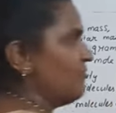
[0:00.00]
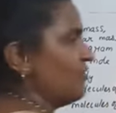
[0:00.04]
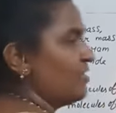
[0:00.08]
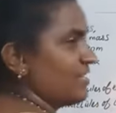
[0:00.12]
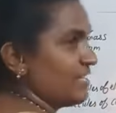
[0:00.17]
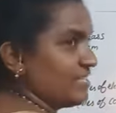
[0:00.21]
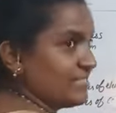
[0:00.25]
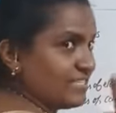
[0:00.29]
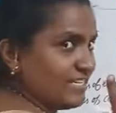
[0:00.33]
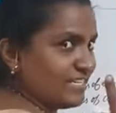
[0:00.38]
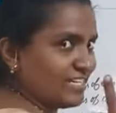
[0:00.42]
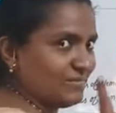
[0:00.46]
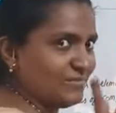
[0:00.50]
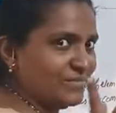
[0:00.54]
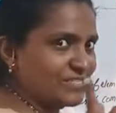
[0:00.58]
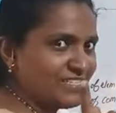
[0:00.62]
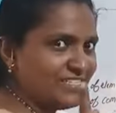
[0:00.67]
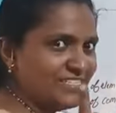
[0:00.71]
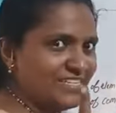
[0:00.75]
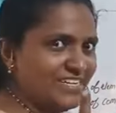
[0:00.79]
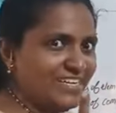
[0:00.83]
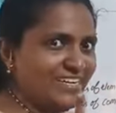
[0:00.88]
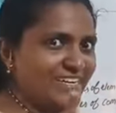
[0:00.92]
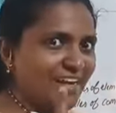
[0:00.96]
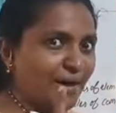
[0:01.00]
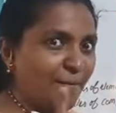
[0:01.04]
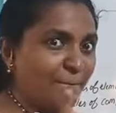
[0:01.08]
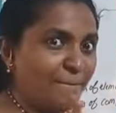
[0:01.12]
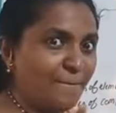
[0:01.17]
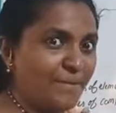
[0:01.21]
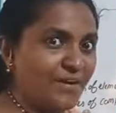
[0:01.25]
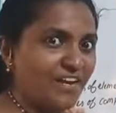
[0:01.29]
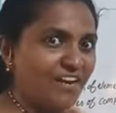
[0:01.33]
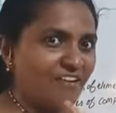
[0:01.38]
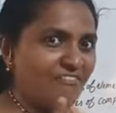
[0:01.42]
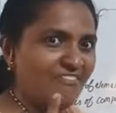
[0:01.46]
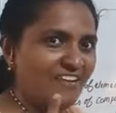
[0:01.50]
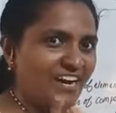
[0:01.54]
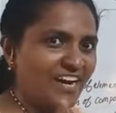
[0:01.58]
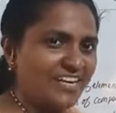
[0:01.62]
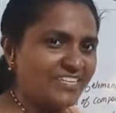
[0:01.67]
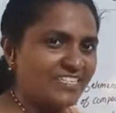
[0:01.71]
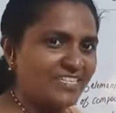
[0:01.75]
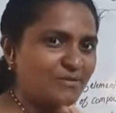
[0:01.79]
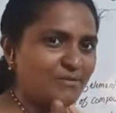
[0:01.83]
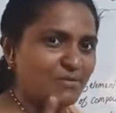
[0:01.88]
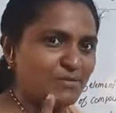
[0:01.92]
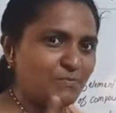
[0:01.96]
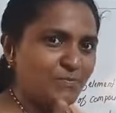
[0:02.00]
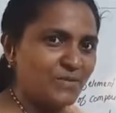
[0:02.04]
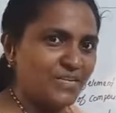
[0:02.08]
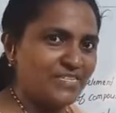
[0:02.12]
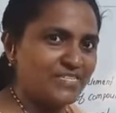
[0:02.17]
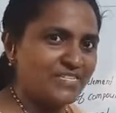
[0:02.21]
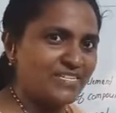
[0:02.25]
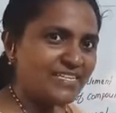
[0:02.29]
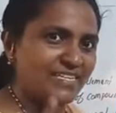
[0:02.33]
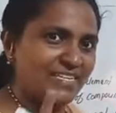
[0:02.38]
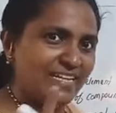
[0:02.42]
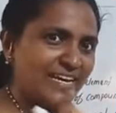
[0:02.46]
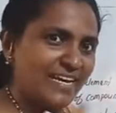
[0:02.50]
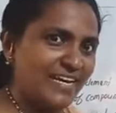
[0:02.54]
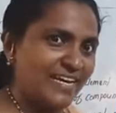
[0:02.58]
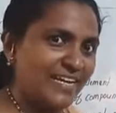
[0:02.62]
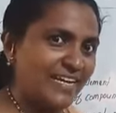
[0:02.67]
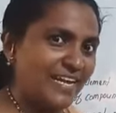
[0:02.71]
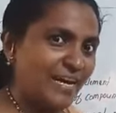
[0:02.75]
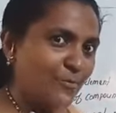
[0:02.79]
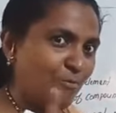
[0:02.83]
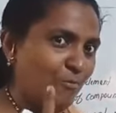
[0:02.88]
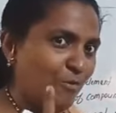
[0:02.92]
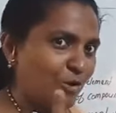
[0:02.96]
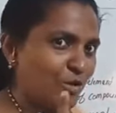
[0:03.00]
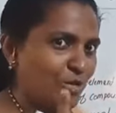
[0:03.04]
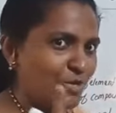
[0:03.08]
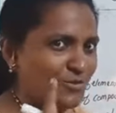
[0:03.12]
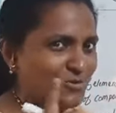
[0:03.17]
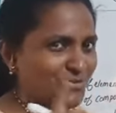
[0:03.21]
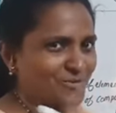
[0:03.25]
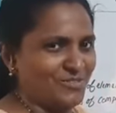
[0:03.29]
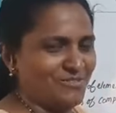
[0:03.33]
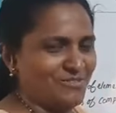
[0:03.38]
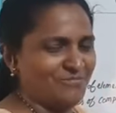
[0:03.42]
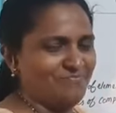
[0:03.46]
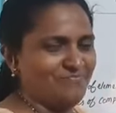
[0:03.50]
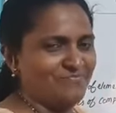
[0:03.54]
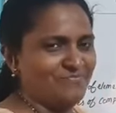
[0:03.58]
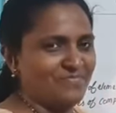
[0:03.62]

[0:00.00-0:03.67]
What is atomicity? Number of atoms present in a molecule